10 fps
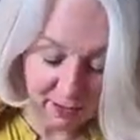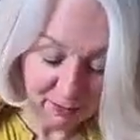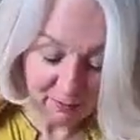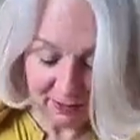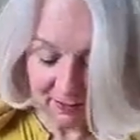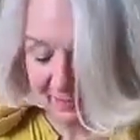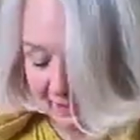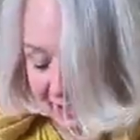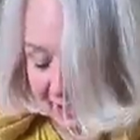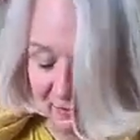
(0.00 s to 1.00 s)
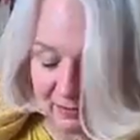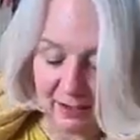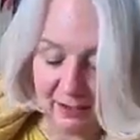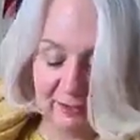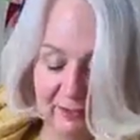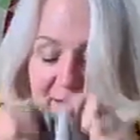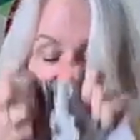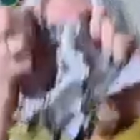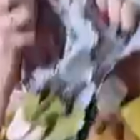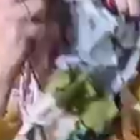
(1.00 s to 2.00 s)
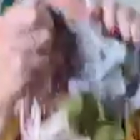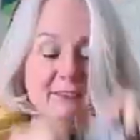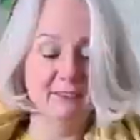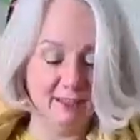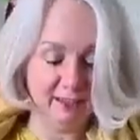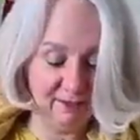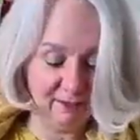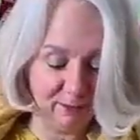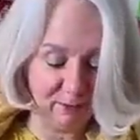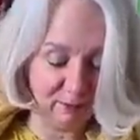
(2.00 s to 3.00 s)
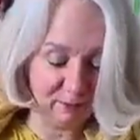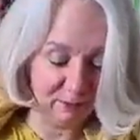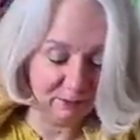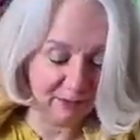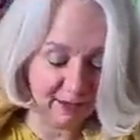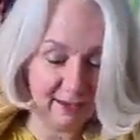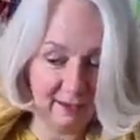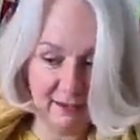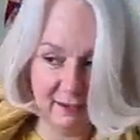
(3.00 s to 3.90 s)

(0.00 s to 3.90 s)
everything around you is so soft and